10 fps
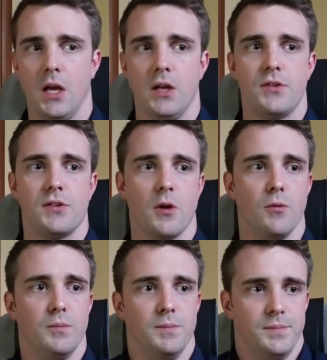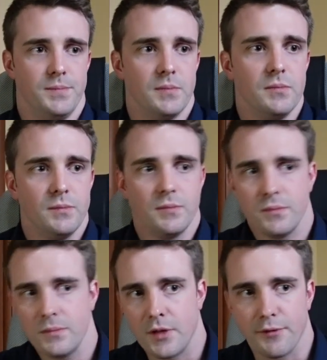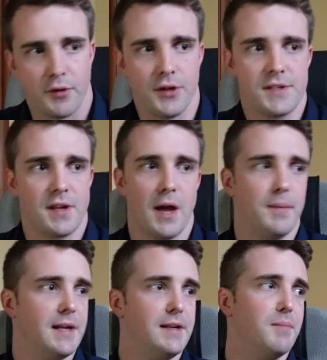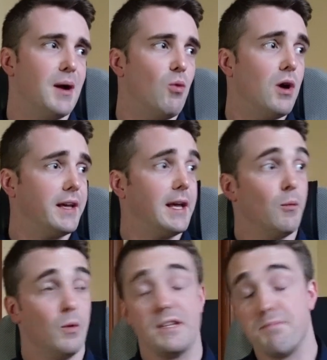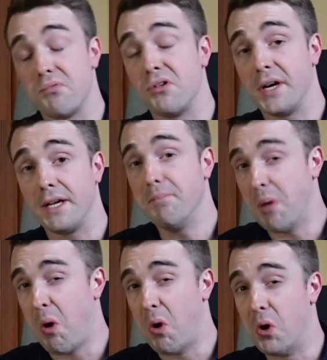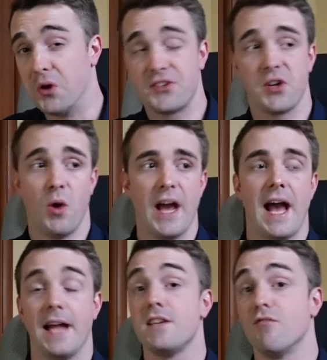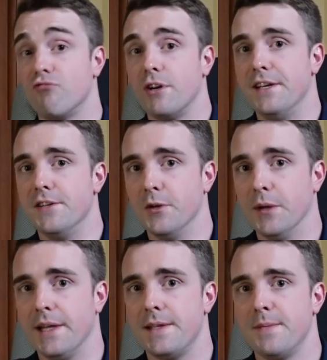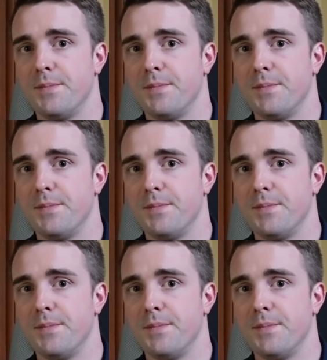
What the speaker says: So the first time I did my work, it was pretty poor, so I had to redo it.